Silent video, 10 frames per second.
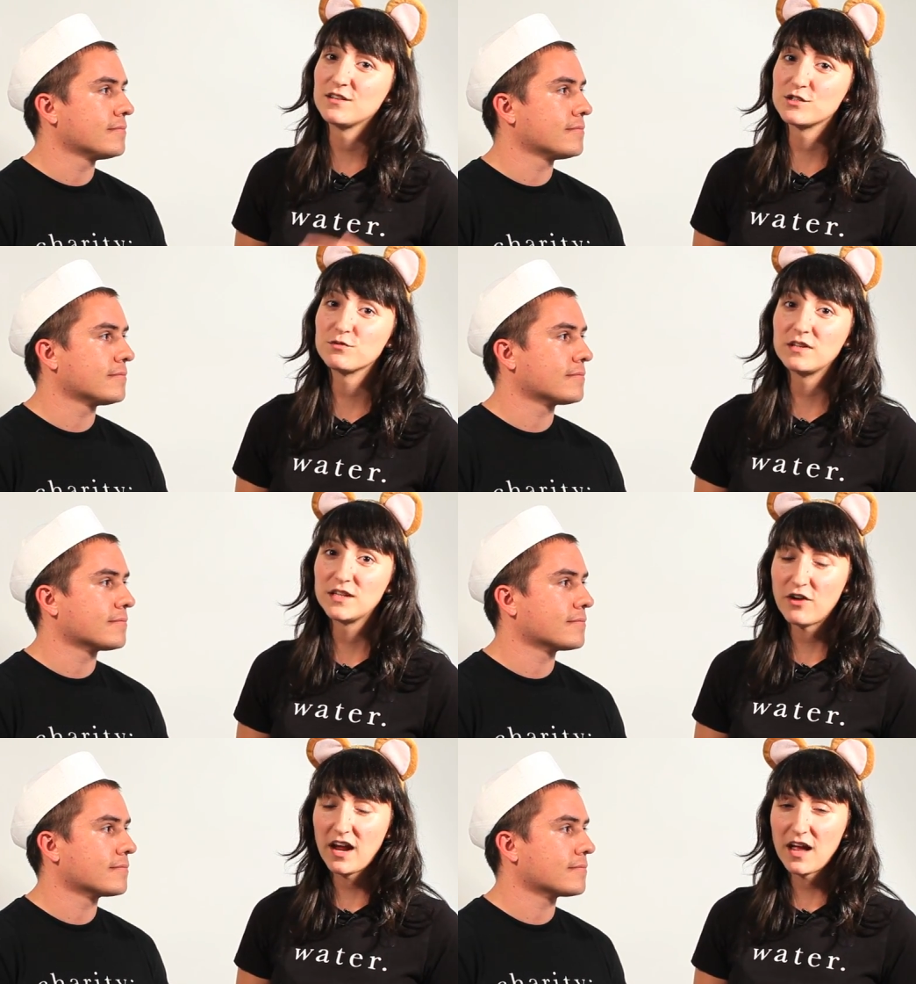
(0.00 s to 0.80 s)
Speaker 1: looks
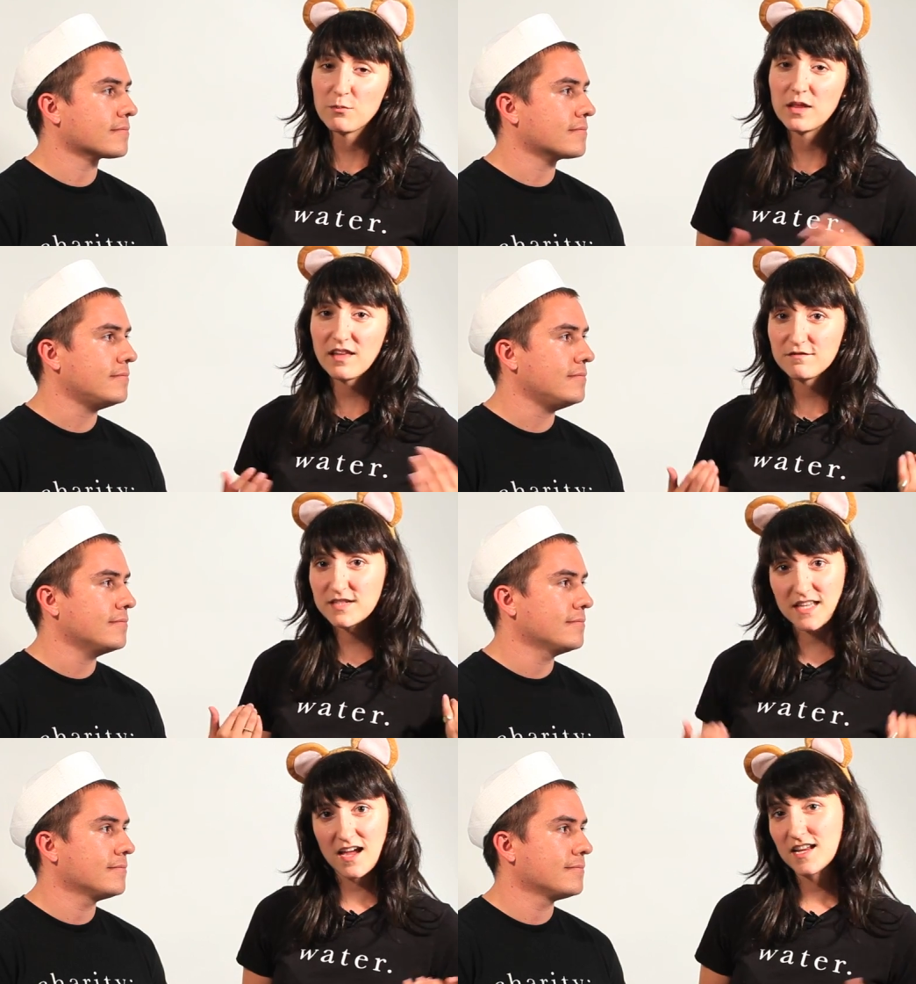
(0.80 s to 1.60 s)
really great, and we love
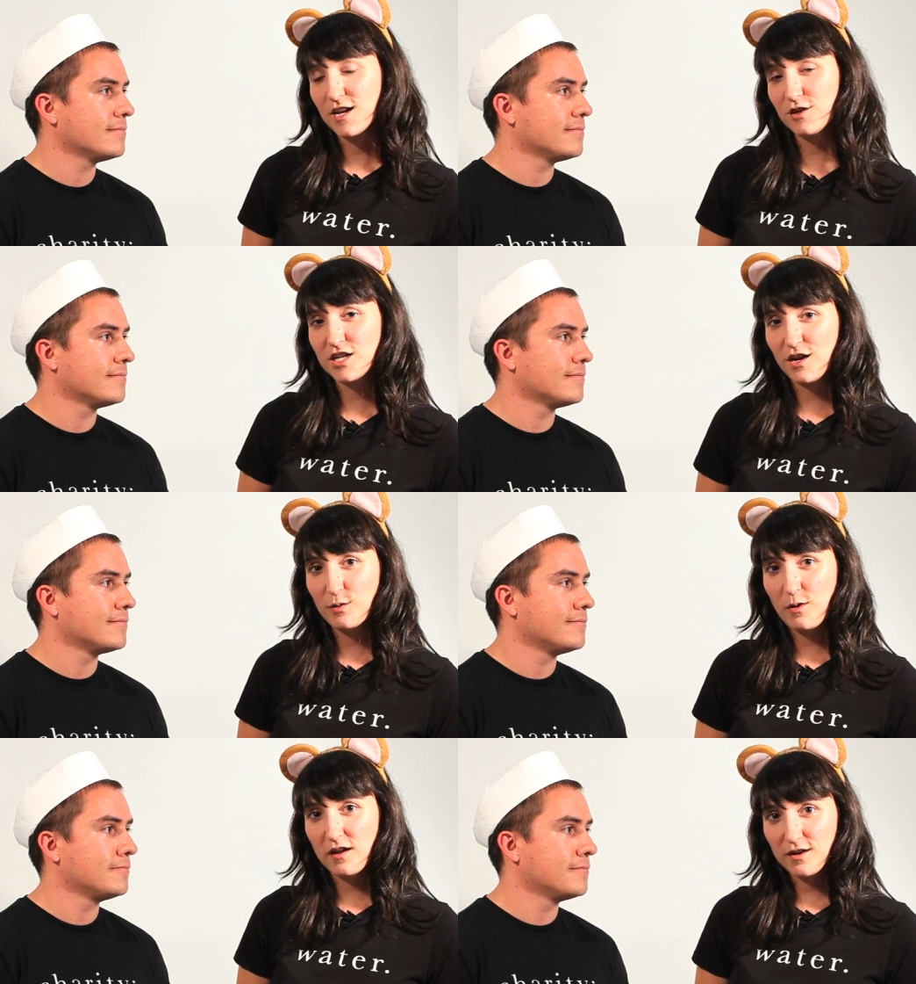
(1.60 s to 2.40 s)
design here at
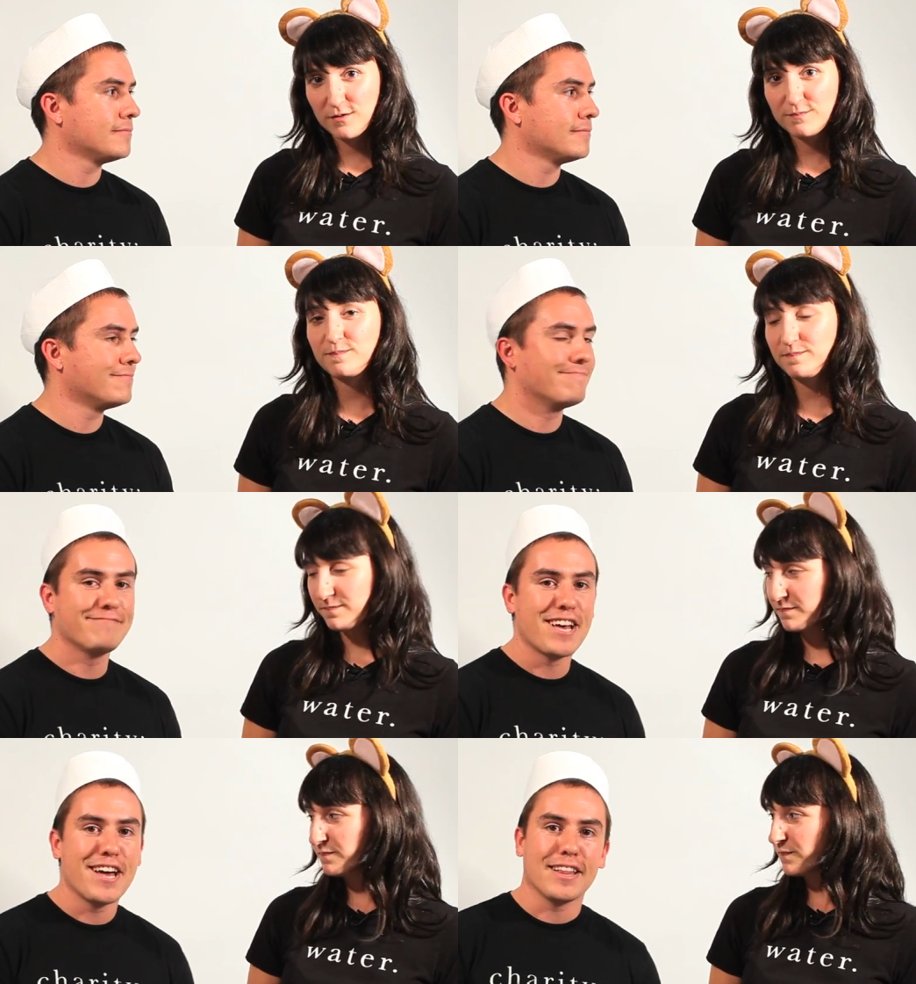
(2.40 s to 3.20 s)
Charity Water.
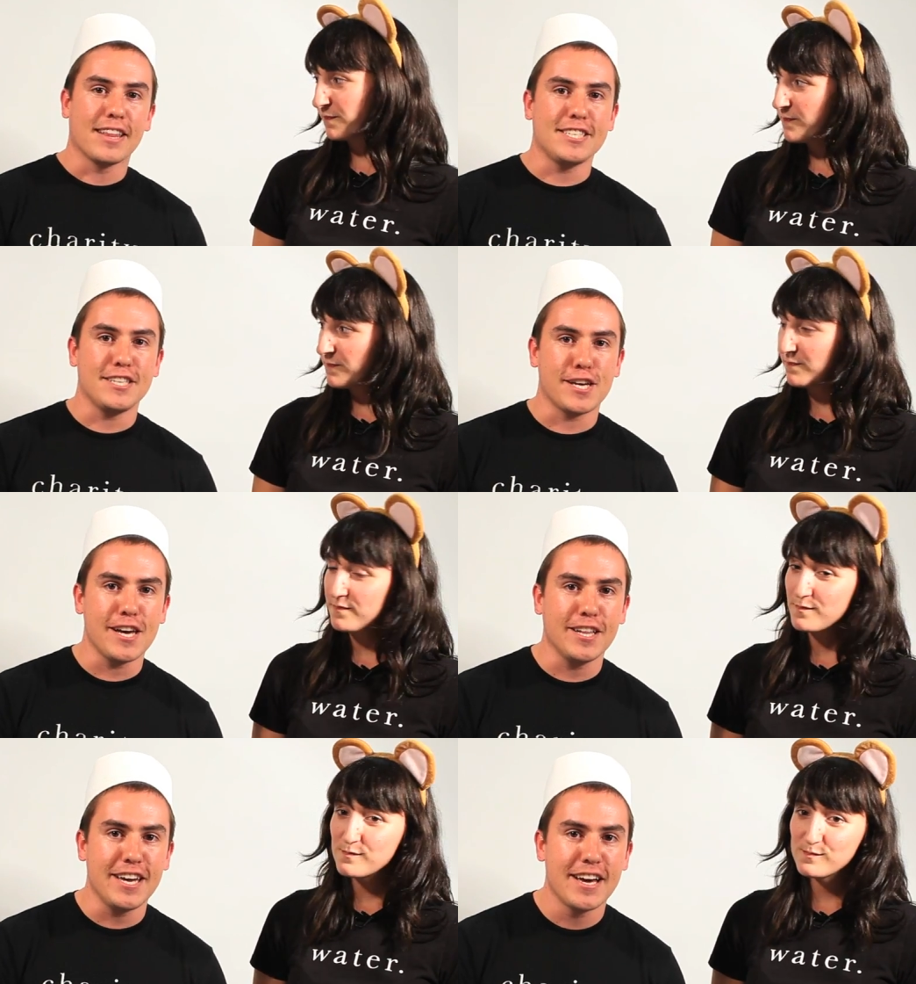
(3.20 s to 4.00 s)
Speaker 2: Lacey
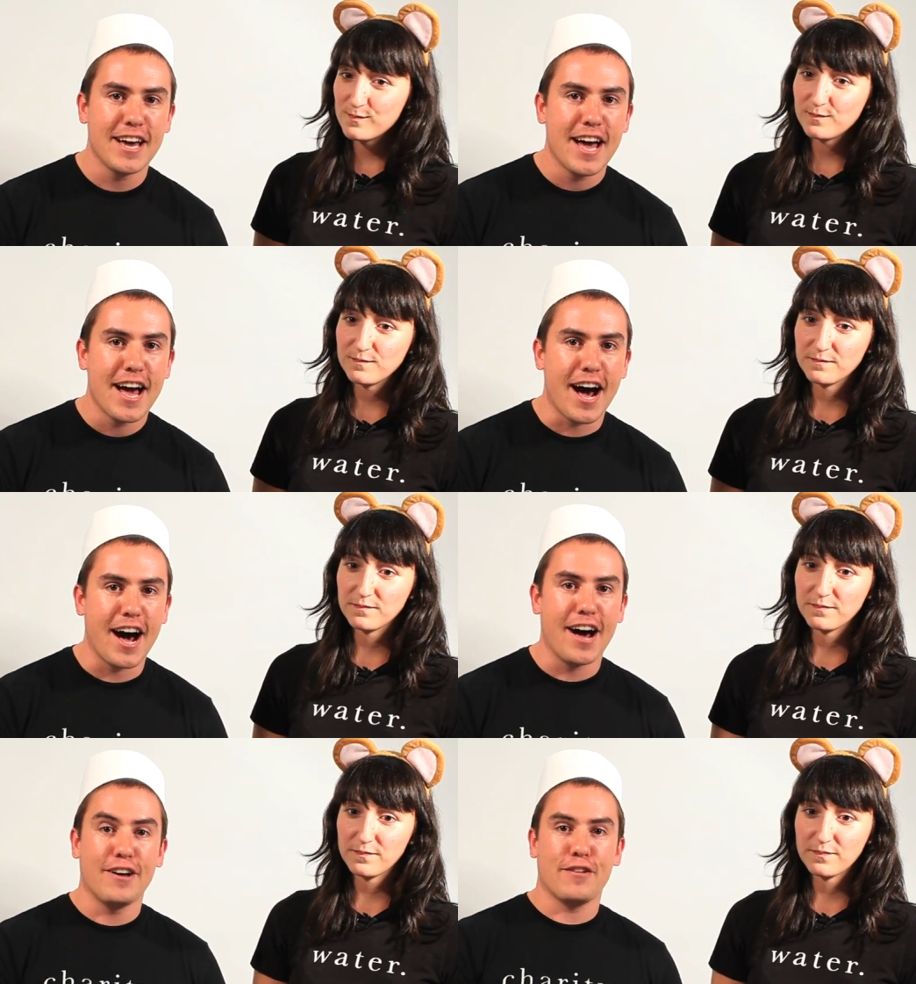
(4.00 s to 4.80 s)
Keegley,
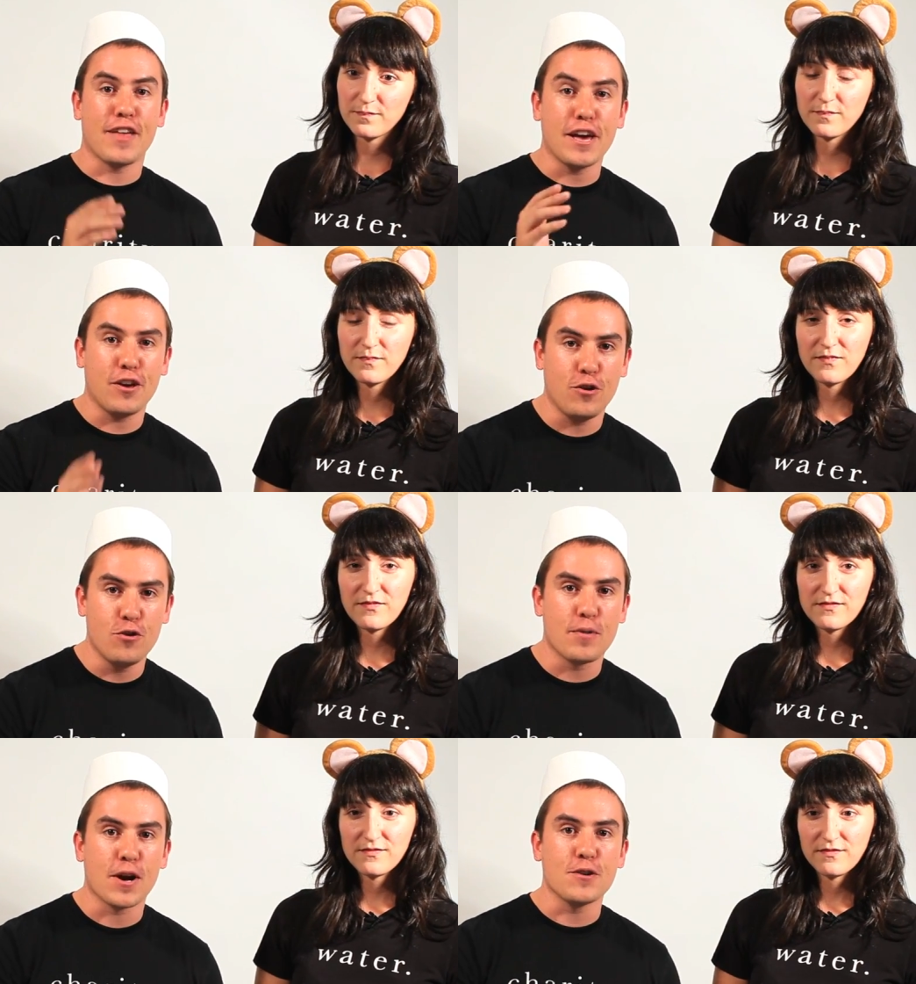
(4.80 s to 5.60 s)
uh, thank
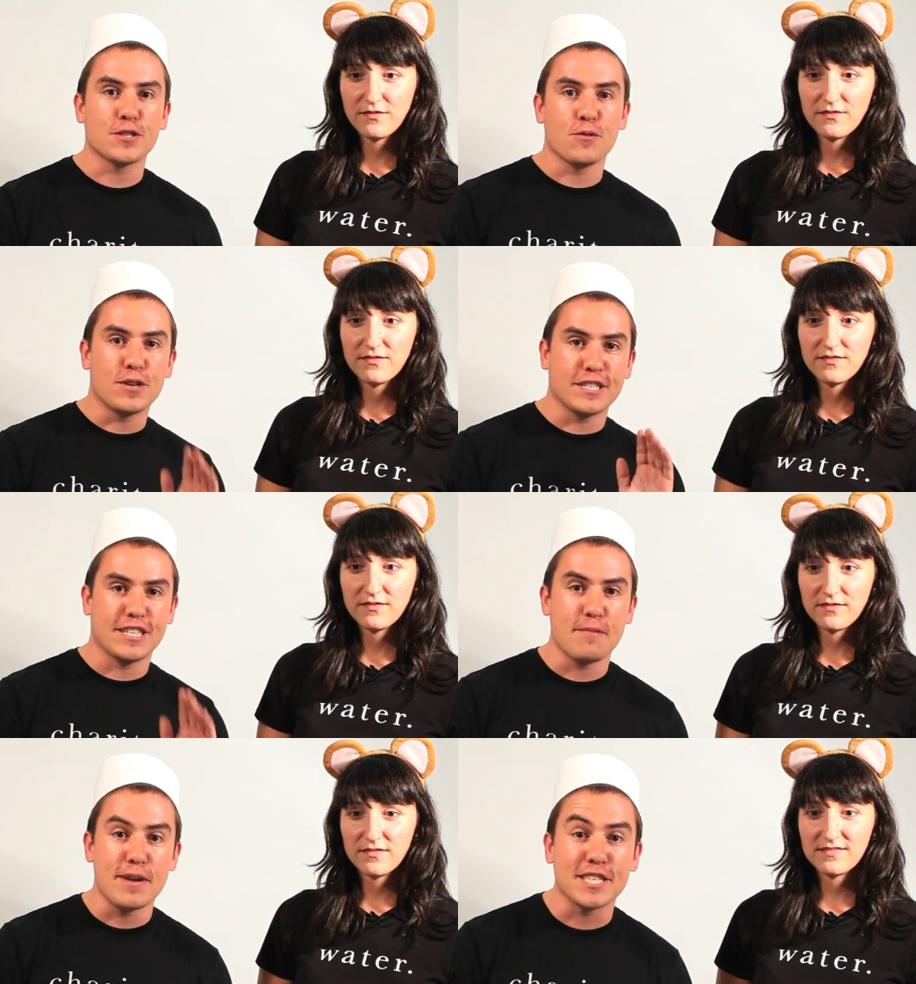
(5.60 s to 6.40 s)
you, but I also wanted to
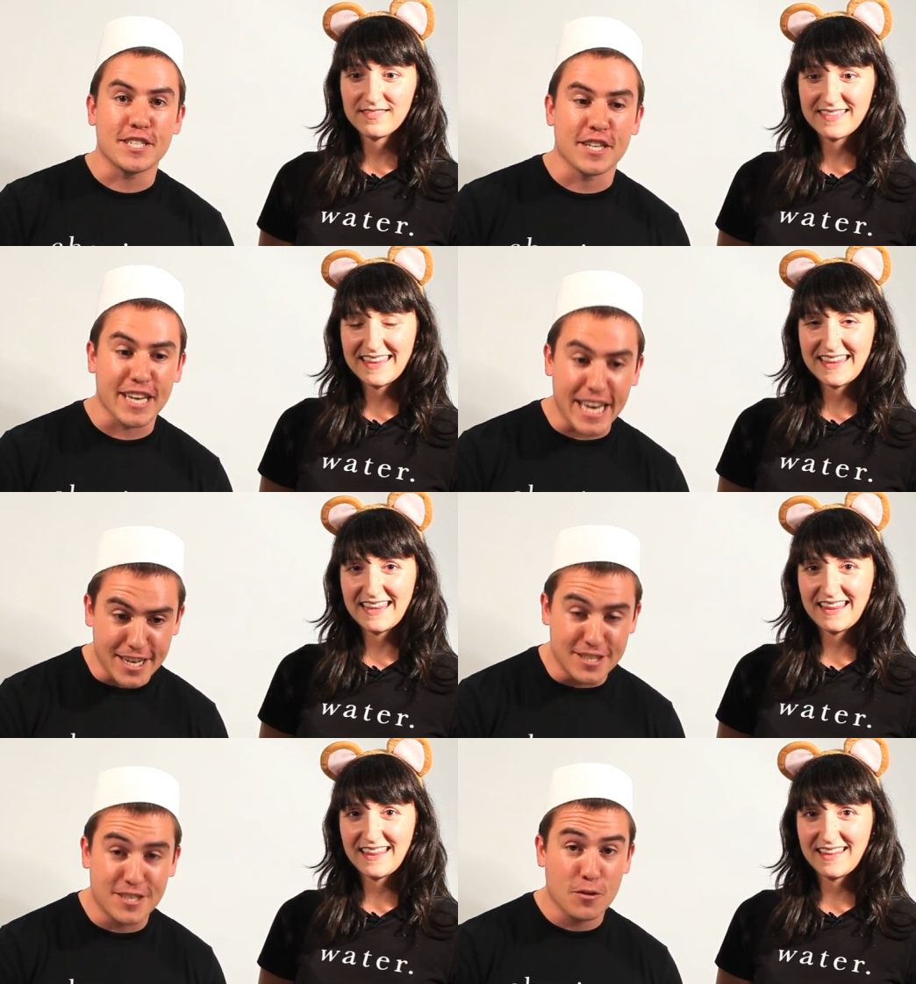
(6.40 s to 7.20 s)
send a message to the
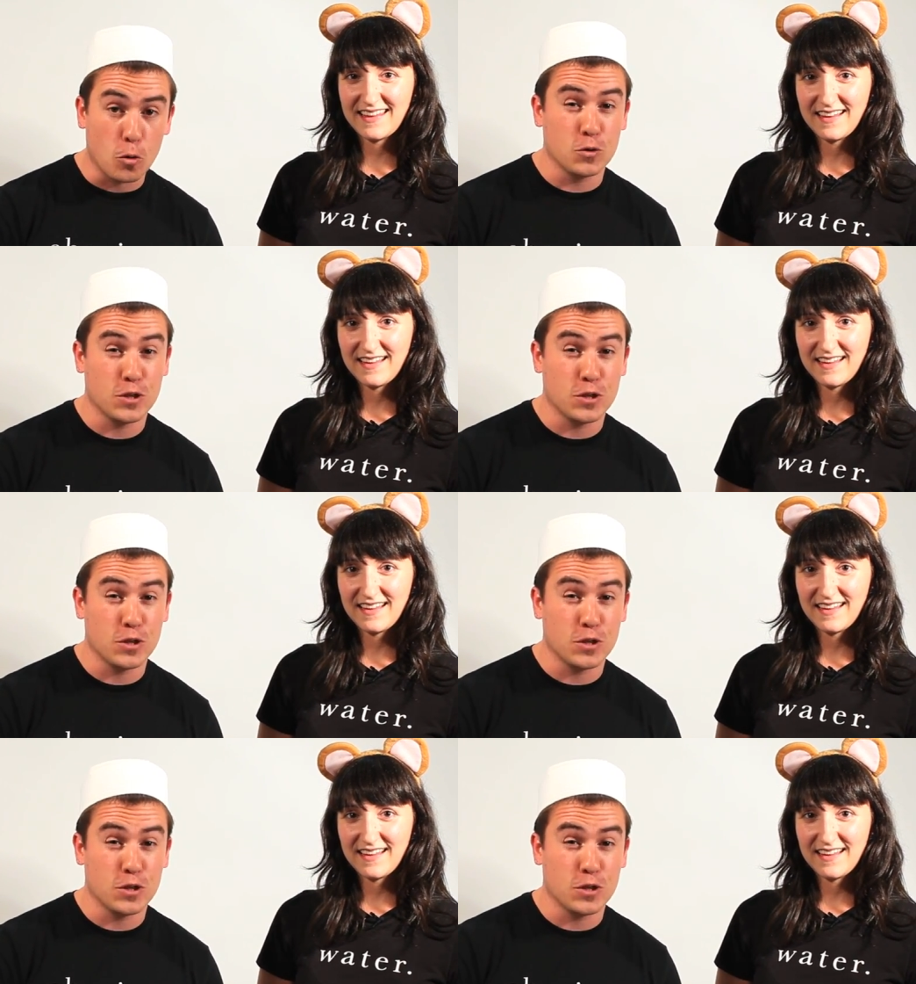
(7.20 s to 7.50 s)
kids, all